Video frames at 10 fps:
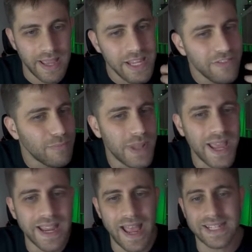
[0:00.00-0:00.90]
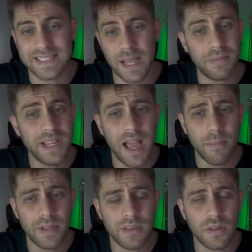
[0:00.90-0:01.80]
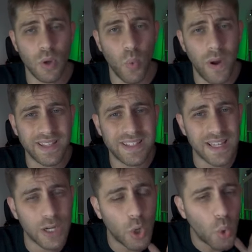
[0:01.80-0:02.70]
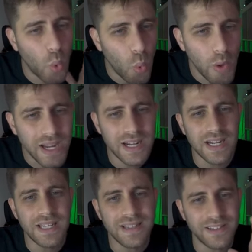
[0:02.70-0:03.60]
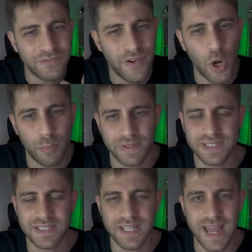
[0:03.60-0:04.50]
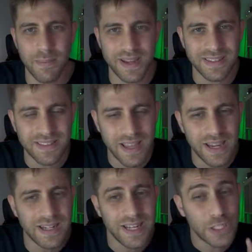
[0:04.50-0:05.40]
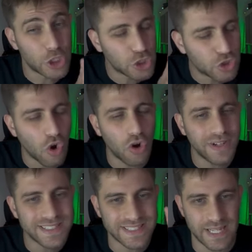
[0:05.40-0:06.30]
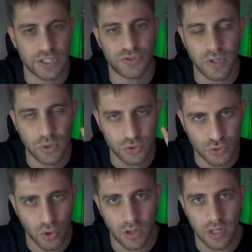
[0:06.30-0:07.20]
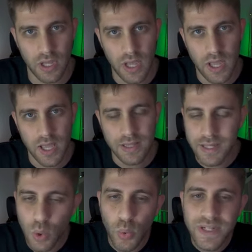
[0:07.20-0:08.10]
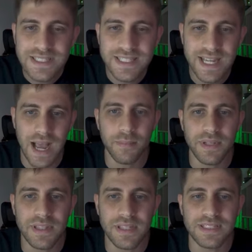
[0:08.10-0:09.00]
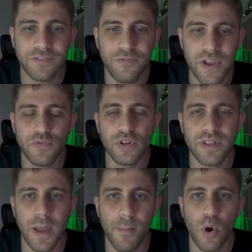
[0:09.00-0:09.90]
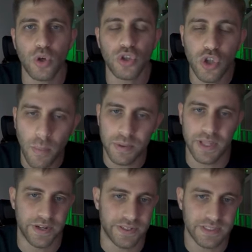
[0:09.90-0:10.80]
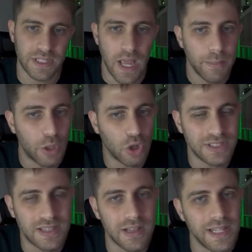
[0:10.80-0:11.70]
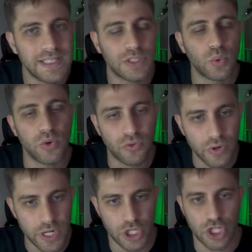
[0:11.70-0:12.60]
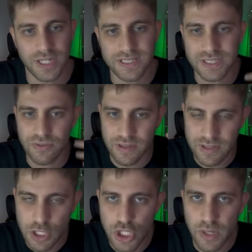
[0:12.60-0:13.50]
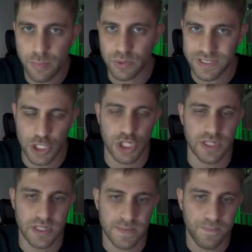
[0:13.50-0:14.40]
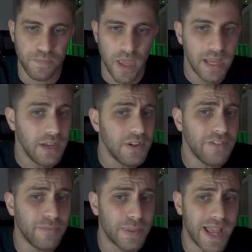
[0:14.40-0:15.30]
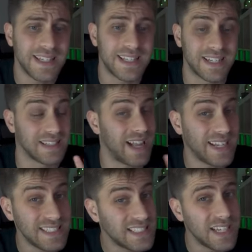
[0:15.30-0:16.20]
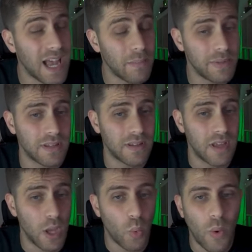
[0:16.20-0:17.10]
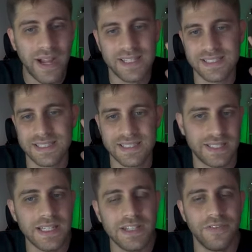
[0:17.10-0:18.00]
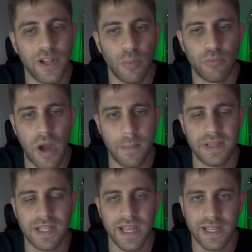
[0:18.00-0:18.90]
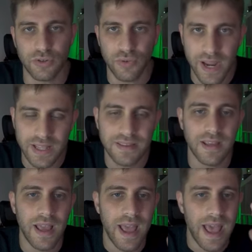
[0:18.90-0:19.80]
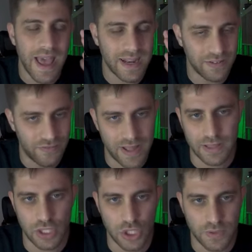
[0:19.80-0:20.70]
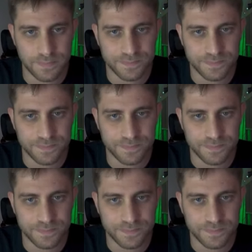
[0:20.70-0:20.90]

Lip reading: If black accepts the gambit, white can quickly develop pieces and maintain strong central control. The Queen's Gambit is a favorite among top players because it leads to rich strategic positions. Even if black declines the gambit, white can still develop rapidly and create an advantage.